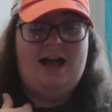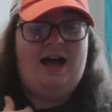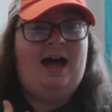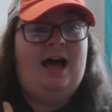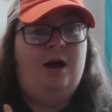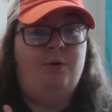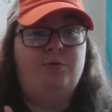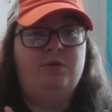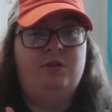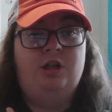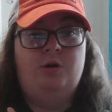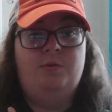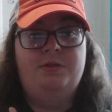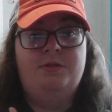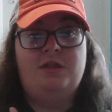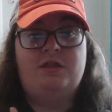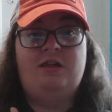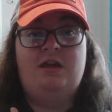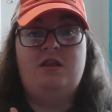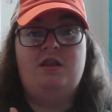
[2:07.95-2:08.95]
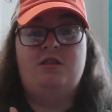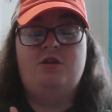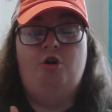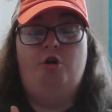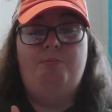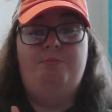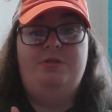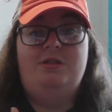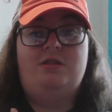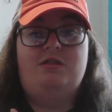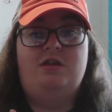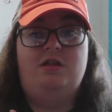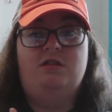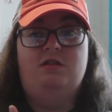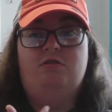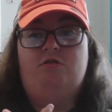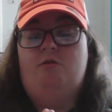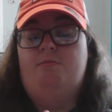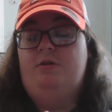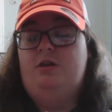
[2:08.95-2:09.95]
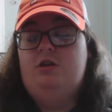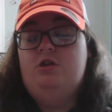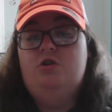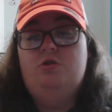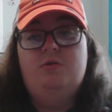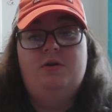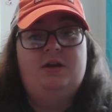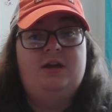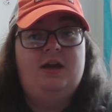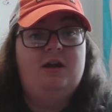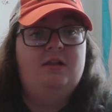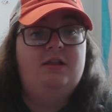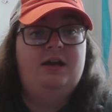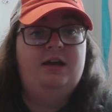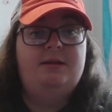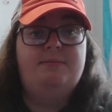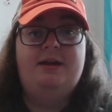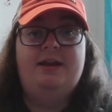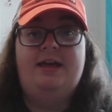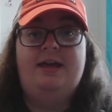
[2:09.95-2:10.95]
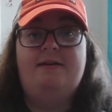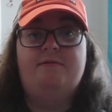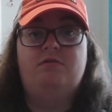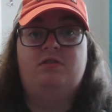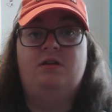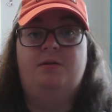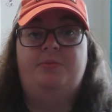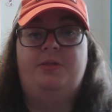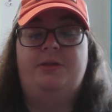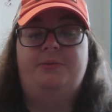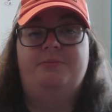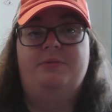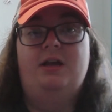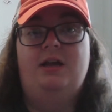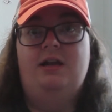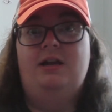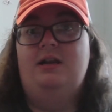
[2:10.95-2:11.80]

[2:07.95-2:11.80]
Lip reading: I was low on the Saints to open the season, so I'm like, you know what, Carolina might have something.